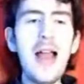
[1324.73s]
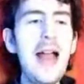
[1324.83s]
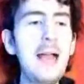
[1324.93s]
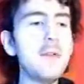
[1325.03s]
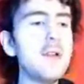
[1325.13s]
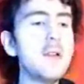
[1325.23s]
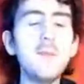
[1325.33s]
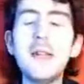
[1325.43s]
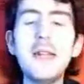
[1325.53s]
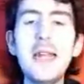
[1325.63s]
I wouldn't
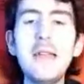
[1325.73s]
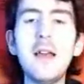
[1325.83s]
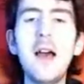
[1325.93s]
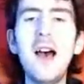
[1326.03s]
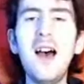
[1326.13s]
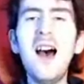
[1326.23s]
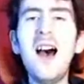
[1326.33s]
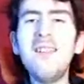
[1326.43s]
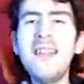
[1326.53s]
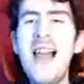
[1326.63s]
have believed
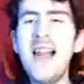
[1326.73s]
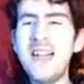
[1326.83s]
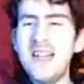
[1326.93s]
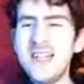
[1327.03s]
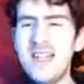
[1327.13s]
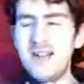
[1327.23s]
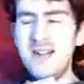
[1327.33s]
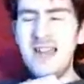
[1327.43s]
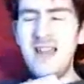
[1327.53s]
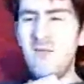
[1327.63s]
that, she
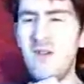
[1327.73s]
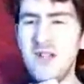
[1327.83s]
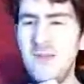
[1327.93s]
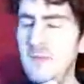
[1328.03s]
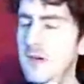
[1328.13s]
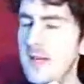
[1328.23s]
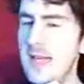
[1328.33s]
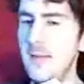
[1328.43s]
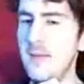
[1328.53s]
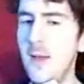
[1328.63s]
could kill one of them. I wouldn't
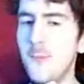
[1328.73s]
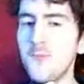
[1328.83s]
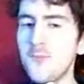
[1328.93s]
believe it.